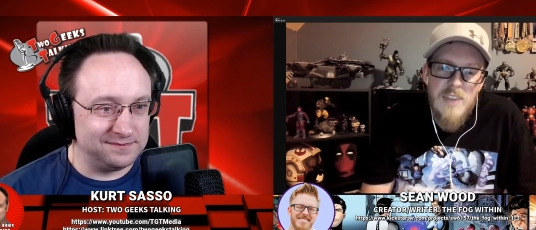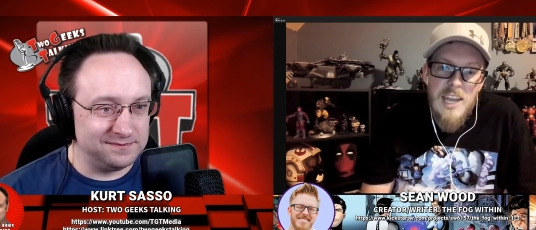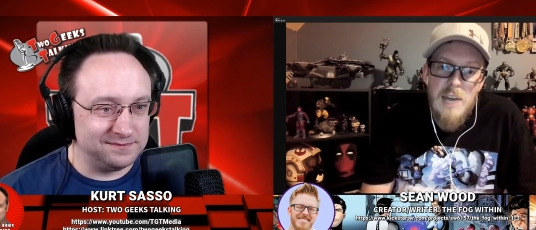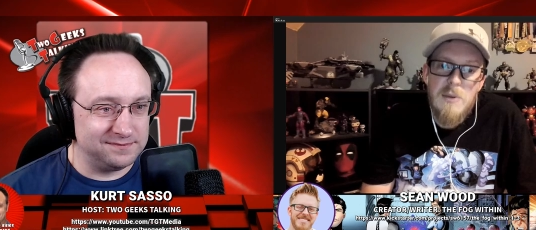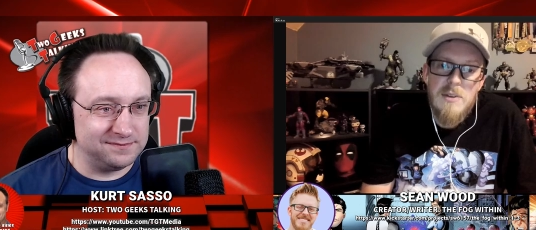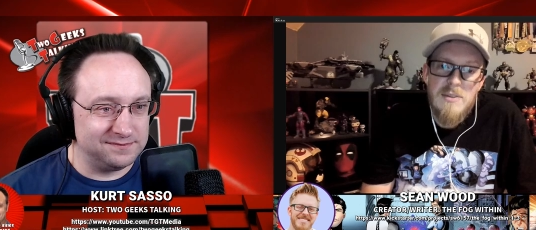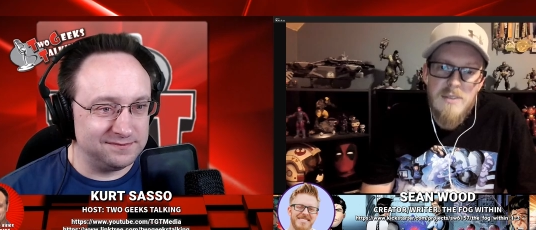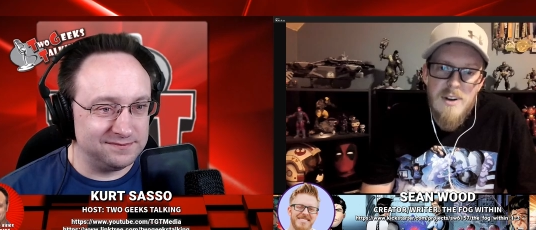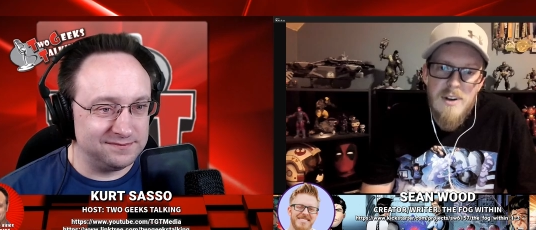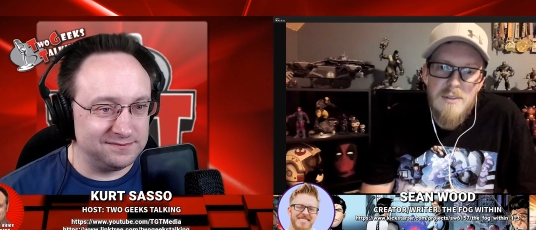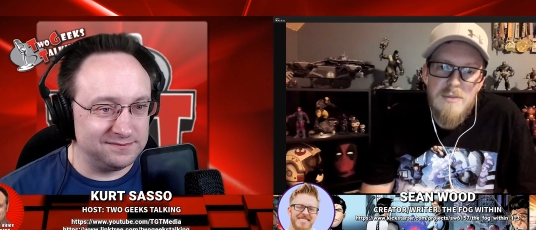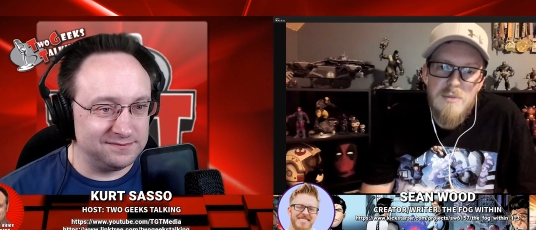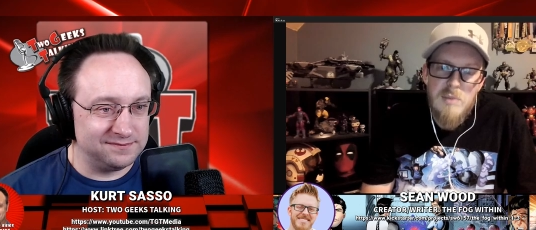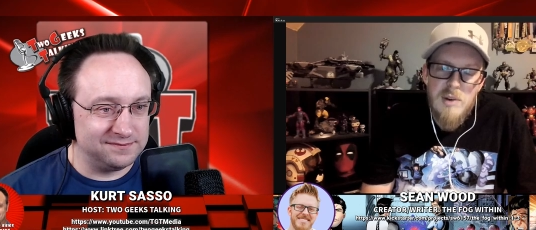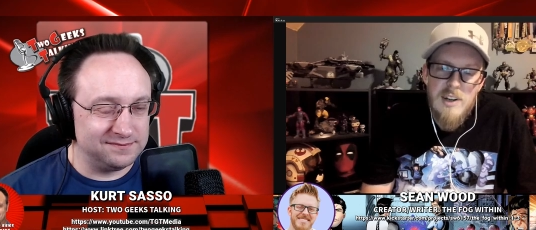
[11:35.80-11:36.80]
Speaker 1: It was
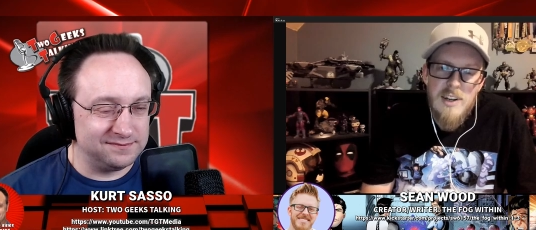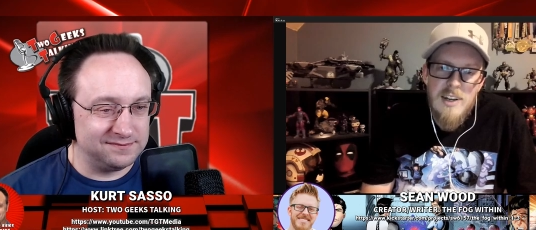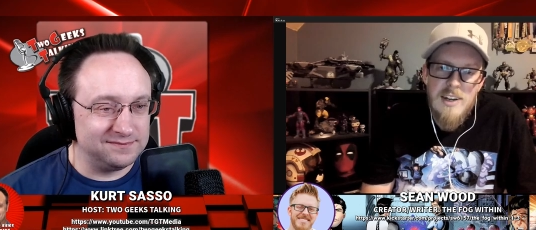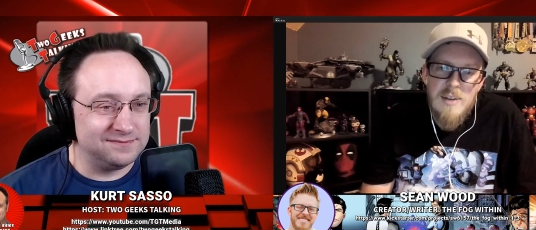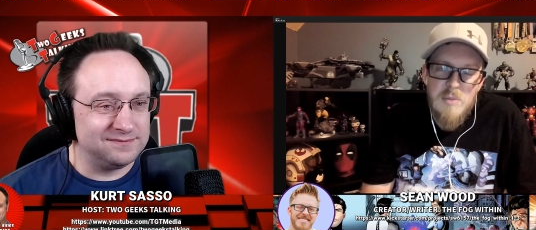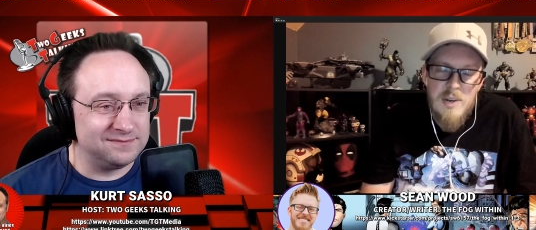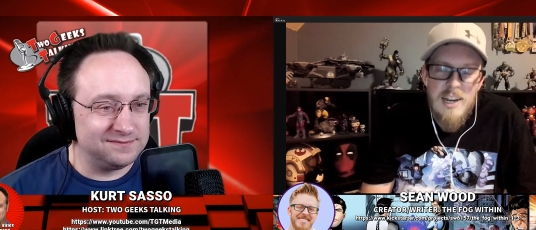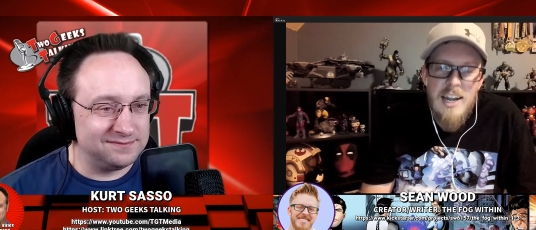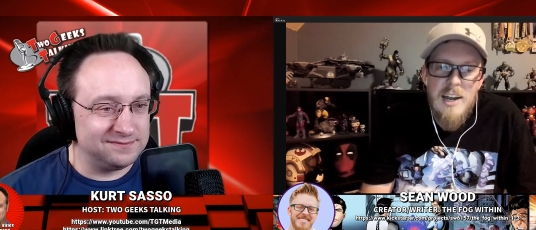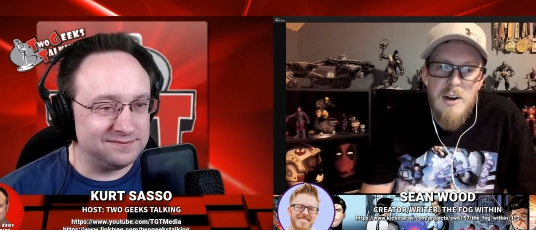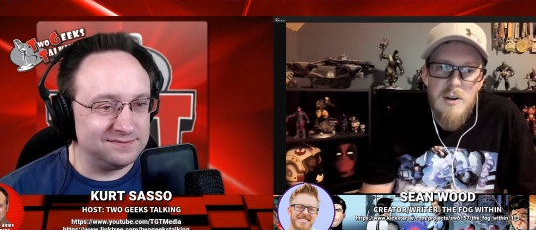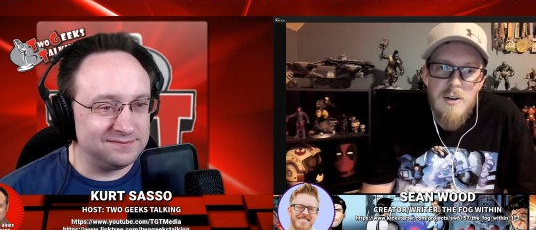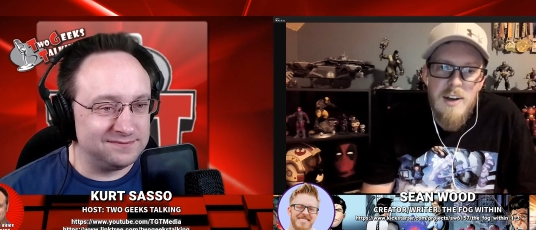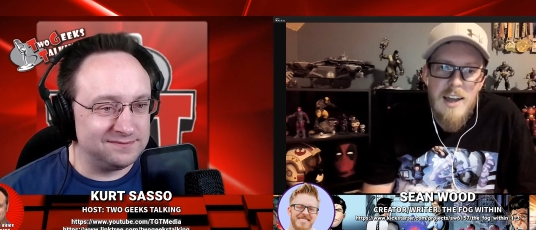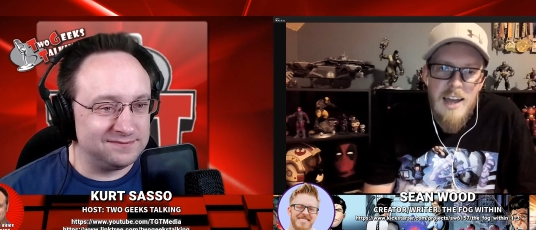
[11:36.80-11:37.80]
rough, but
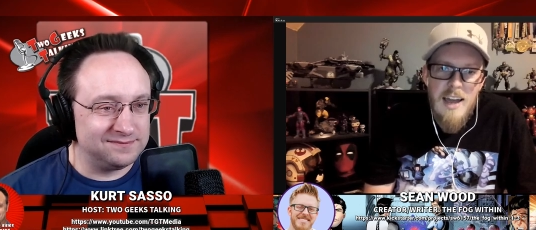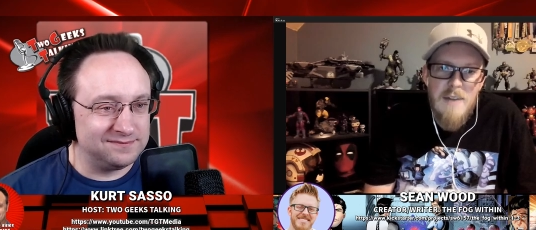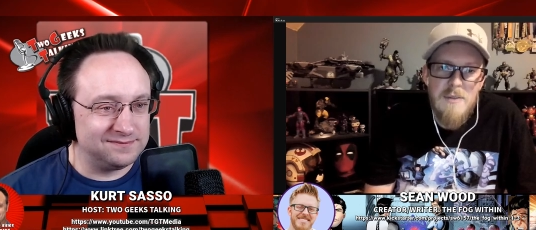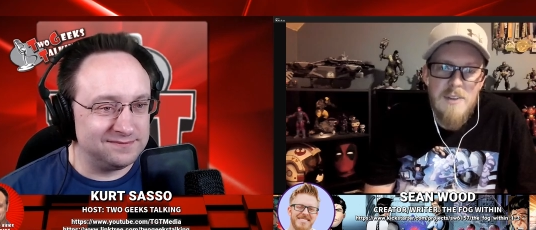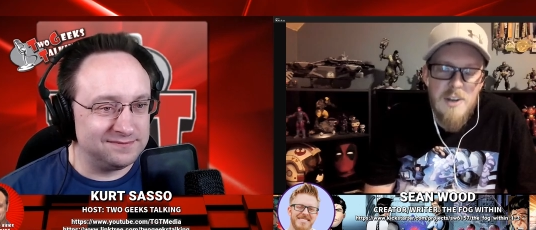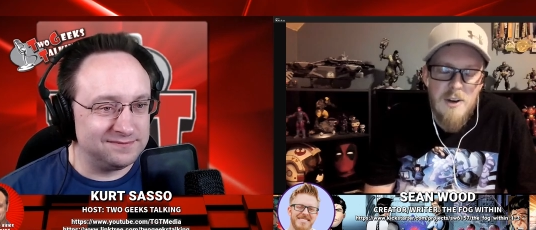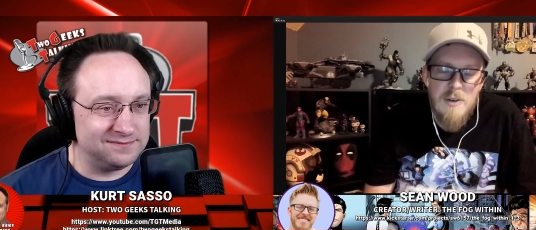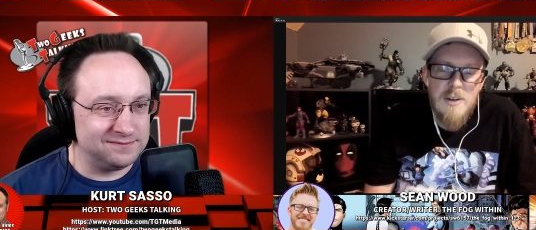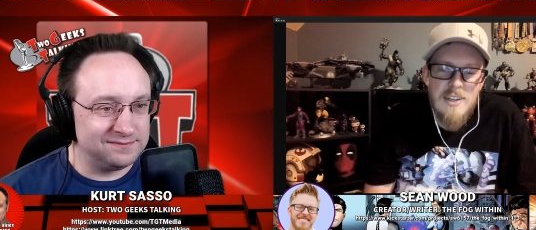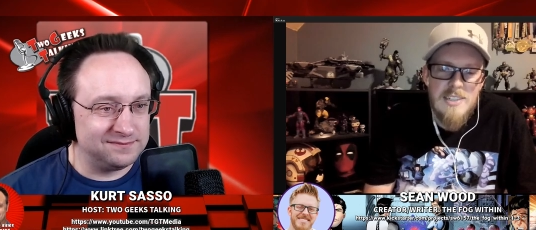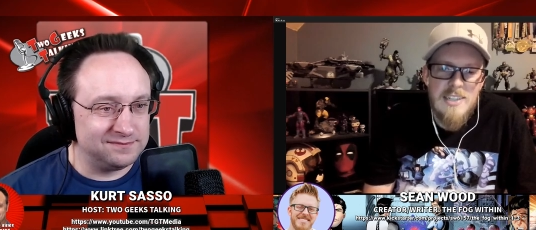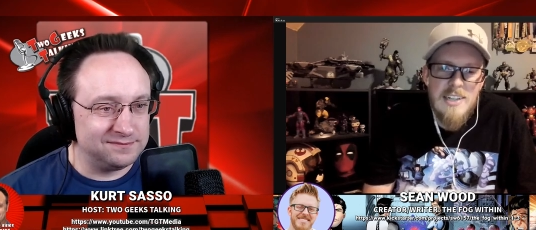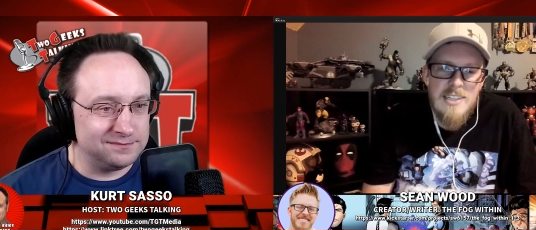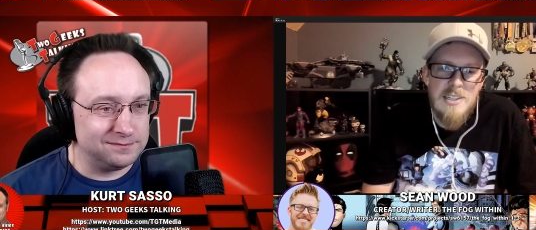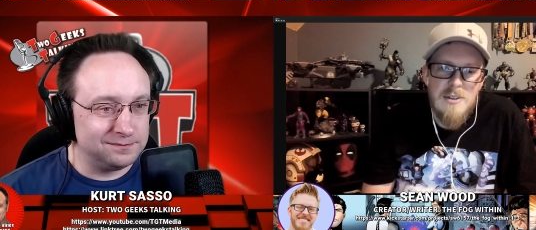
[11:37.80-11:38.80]
now I have, a
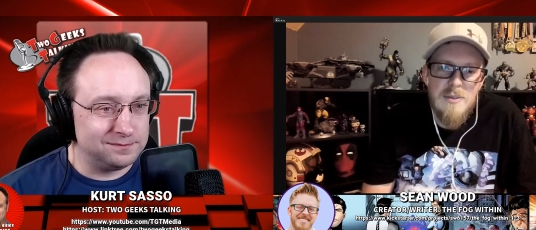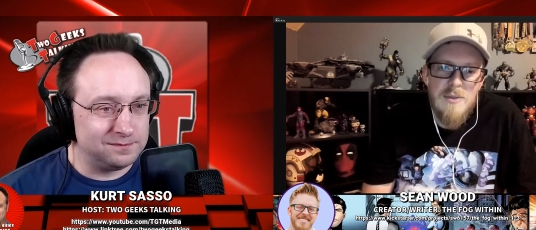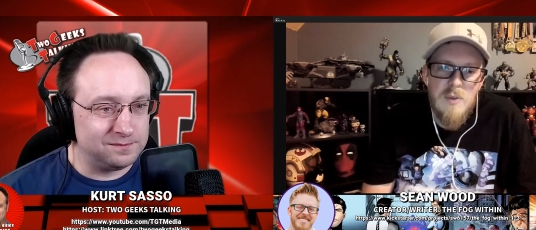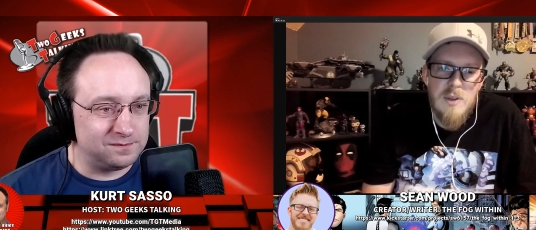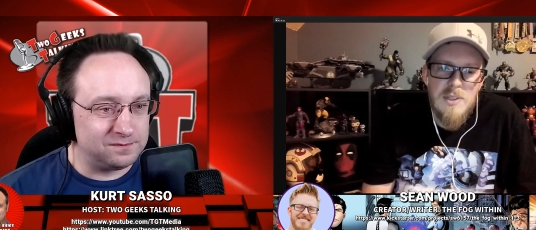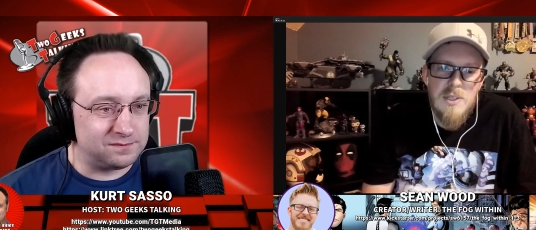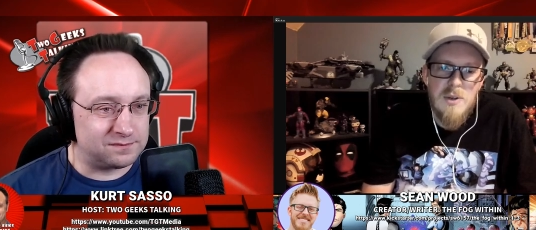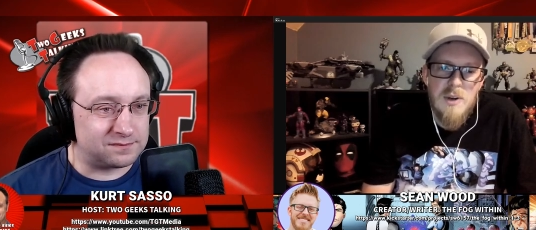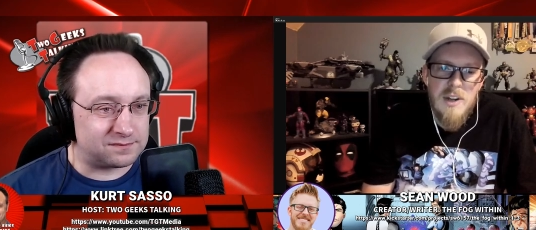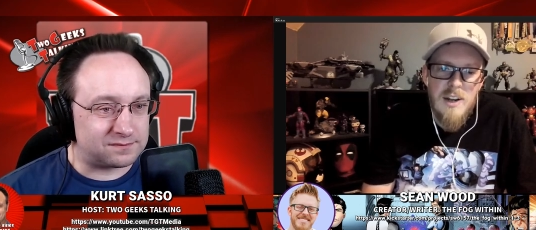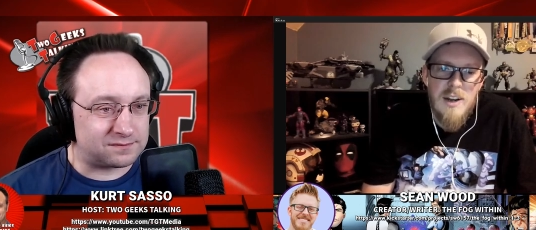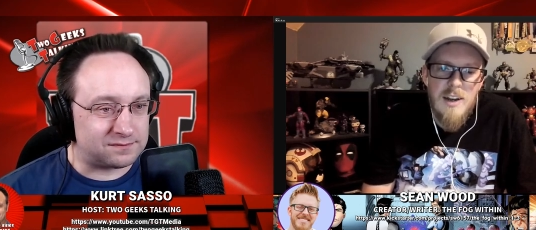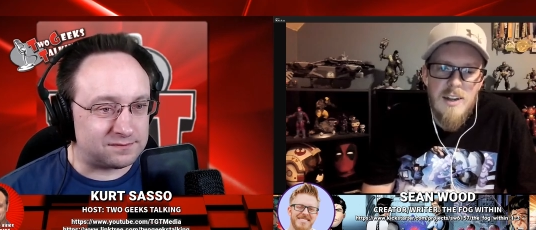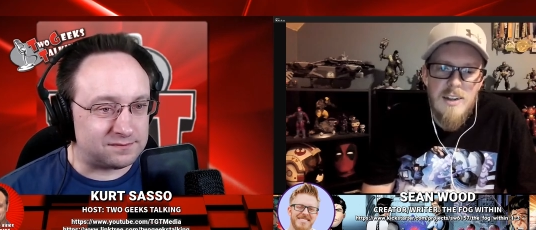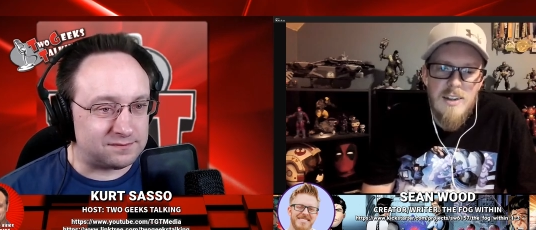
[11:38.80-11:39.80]
sense of what's
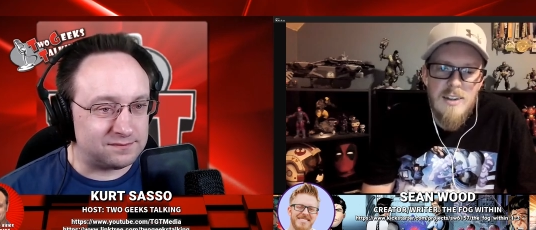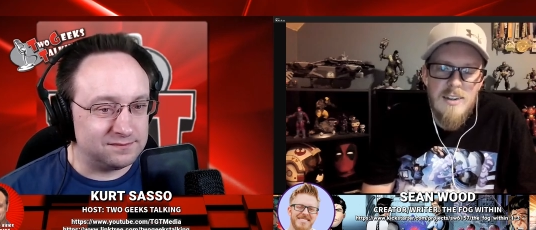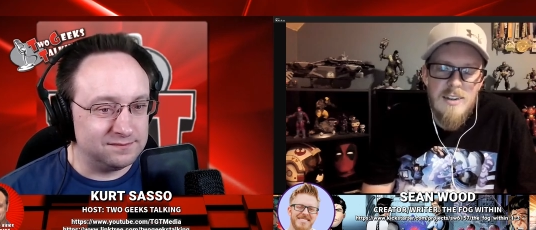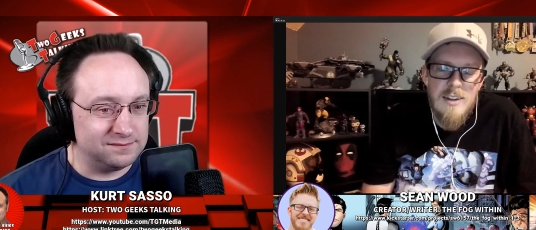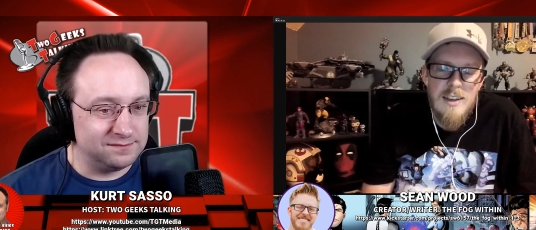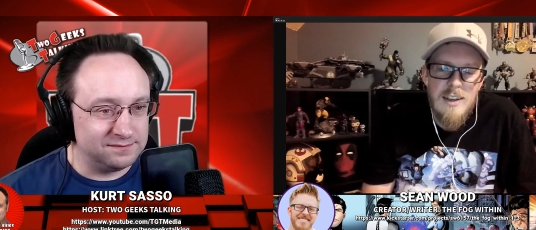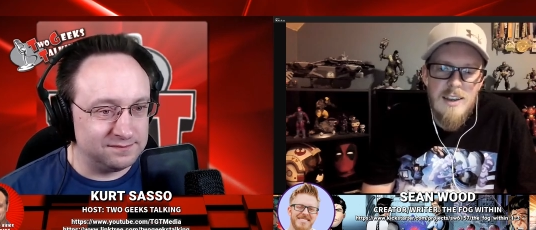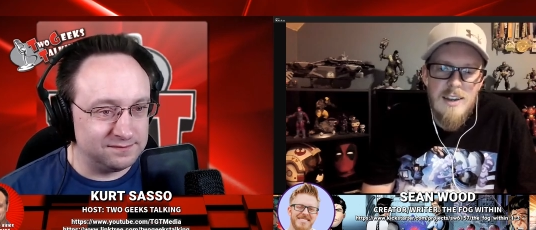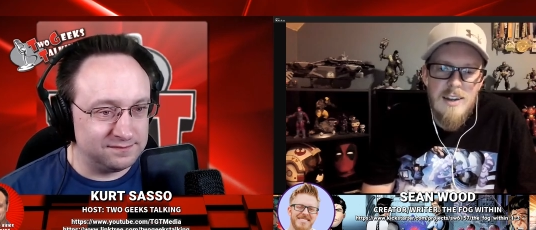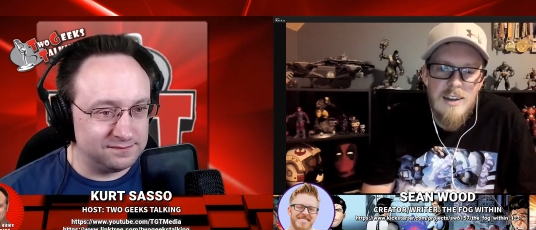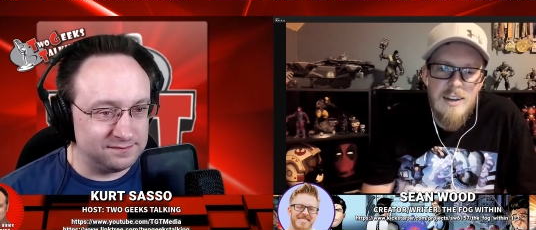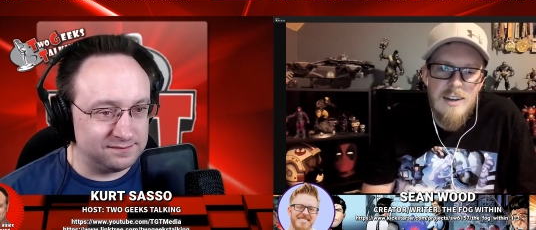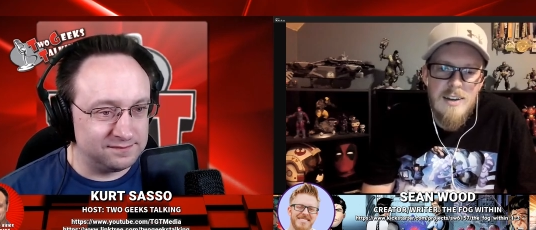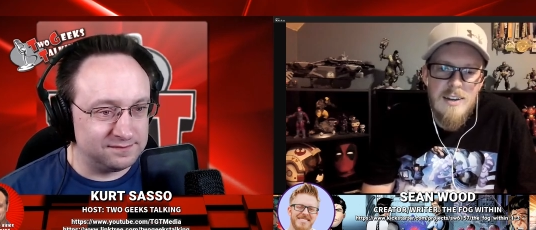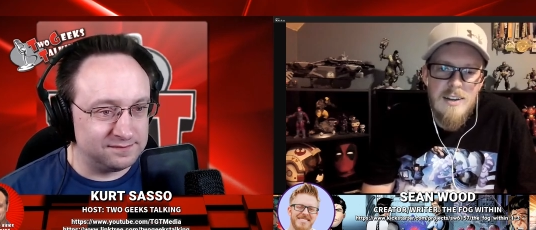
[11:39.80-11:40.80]
going on,
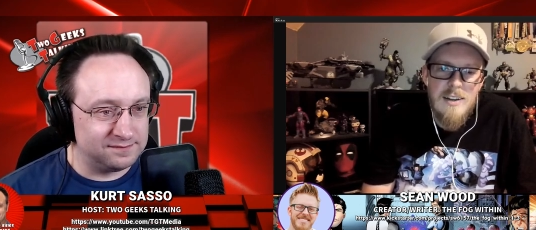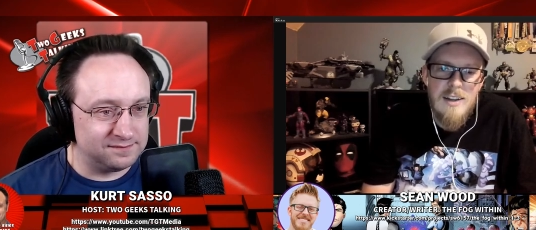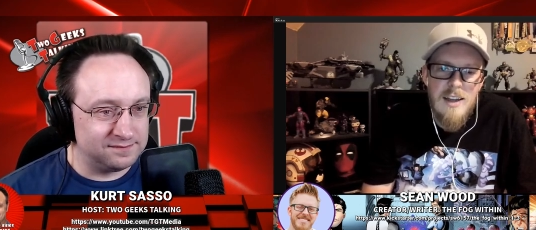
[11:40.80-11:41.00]
and